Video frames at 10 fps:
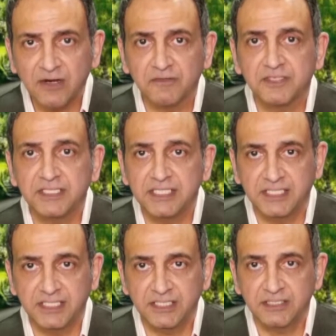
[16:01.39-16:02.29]
of the
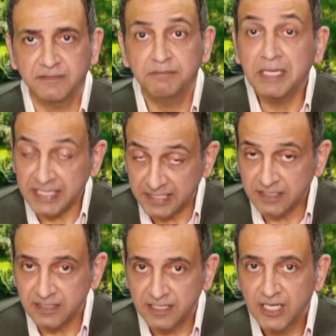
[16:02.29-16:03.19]
disease,
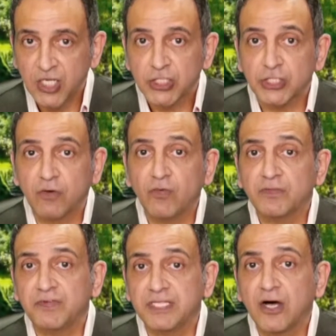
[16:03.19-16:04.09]
meaning
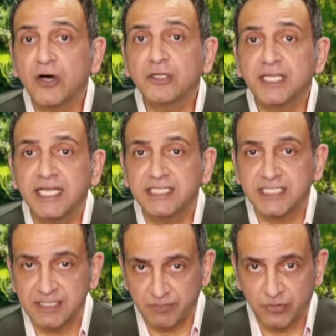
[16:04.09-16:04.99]
someone without any
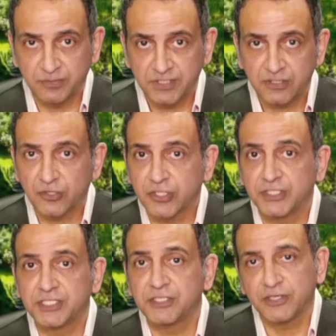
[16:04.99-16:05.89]
symptoms are
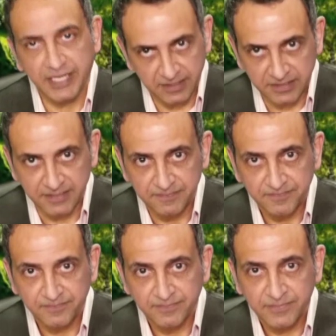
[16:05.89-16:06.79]
considered healthy.
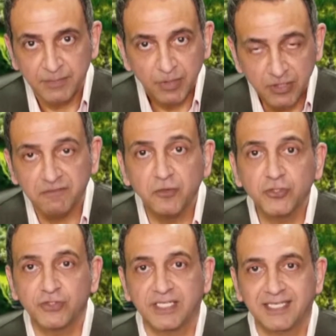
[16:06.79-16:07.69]
But
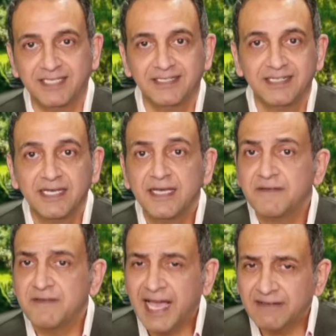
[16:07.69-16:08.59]
unfortunately,
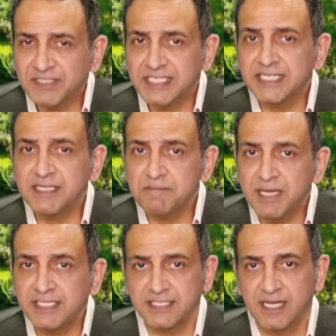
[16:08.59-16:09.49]
we have seen it
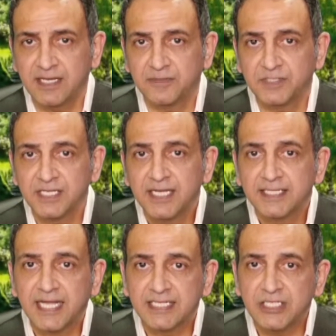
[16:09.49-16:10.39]
many times
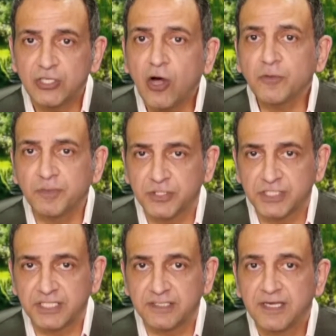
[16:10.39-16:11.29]
that a young
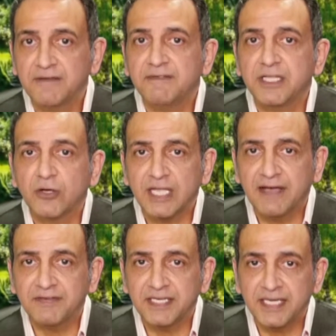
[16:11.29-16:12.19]
person without
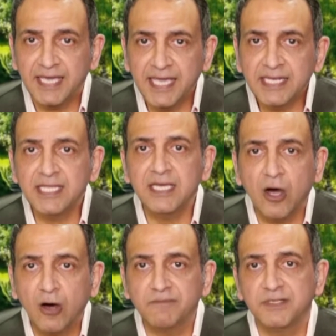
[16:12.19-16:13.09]
having any
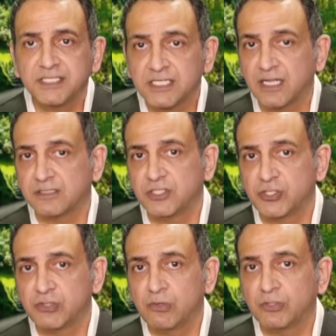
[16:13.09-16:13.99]
obvious health
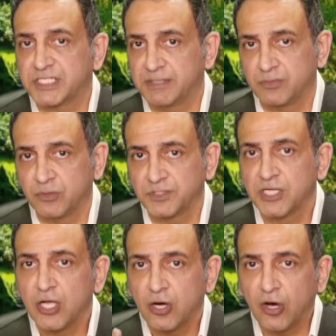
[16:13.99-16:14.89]
issue or symptoms
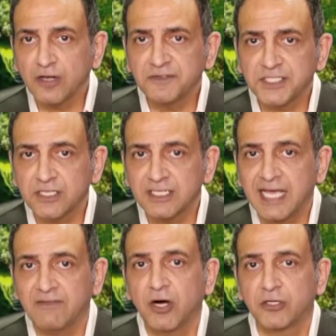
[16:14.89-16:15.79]
all of a sudden
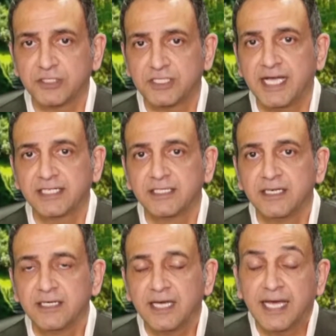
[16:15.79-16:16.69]
have a heart attack
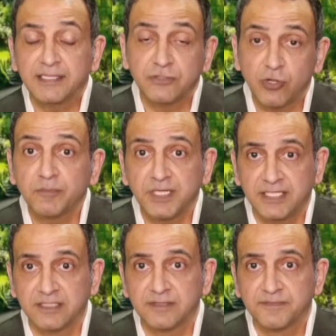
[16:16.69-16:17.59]
and drop
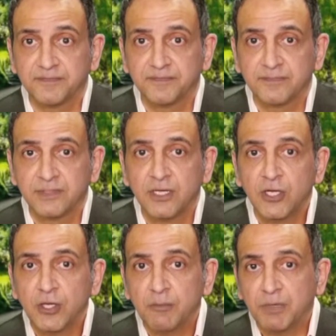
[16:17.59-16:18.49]
dead.
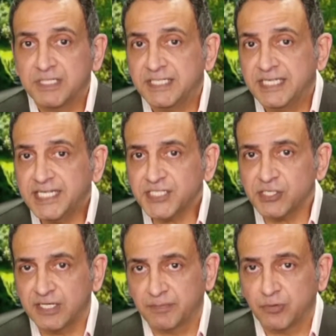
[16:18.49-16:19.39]
But in
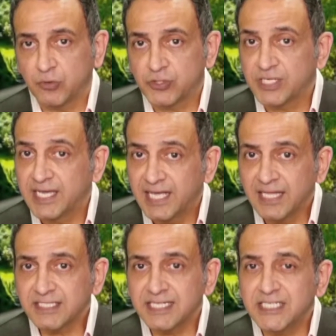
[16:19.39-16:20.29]
Eastern approach,
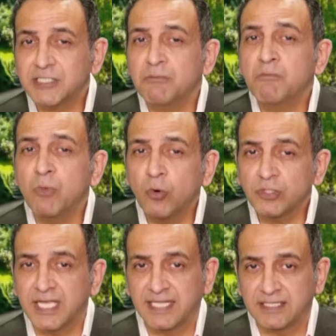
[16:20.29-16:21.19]
health is
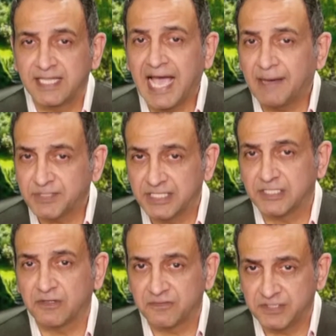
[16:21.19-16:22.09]
more than the
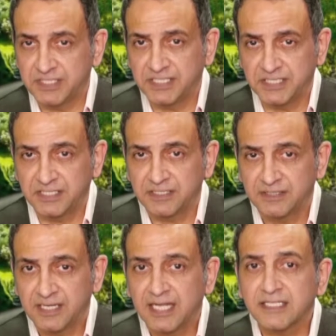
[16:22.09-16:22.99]
absence of the disease.
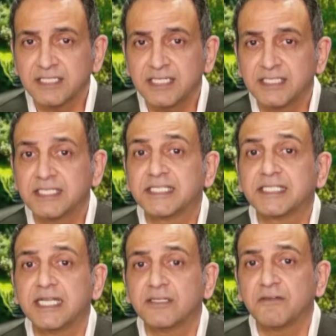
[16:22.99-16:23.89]
Health is a
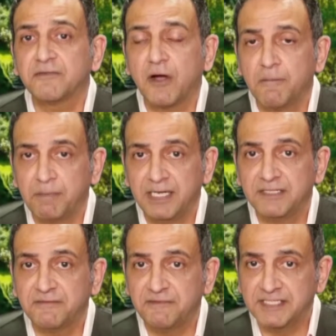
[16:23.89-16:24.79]
state of
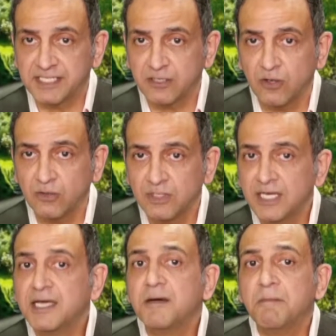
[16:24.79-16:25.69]
complete physical,
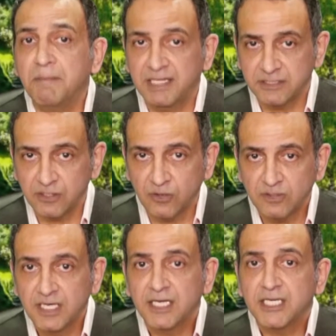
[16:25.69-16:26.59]

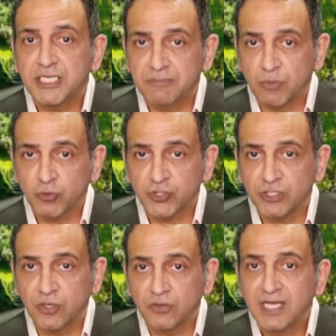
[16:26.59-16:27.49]
mental,
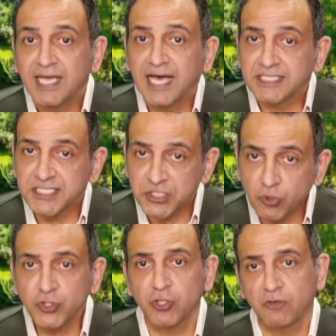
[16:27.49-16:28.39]
emotional, and
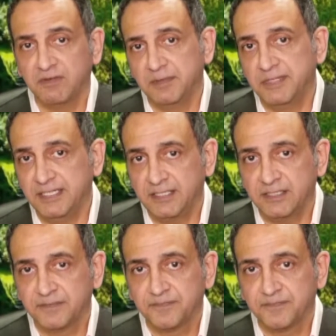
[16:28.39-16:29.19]
social well-being.